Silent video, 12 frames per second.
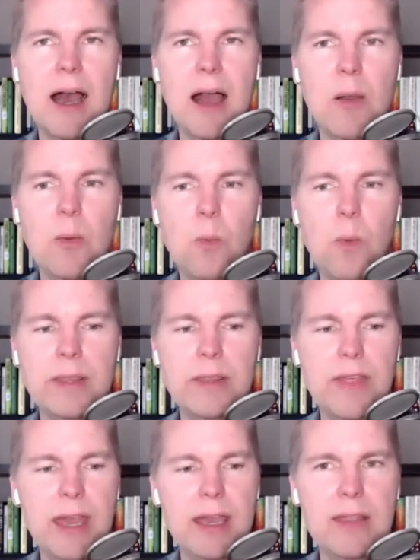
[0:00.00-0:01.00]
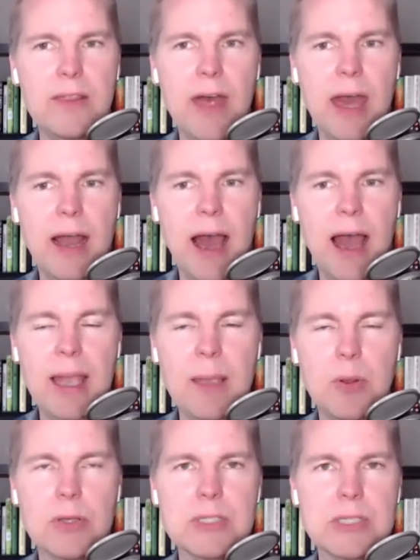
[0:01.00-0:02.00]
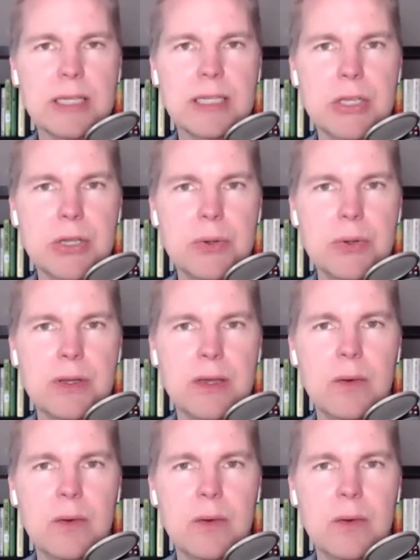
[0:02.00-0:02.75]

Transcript: One thing that I personally do,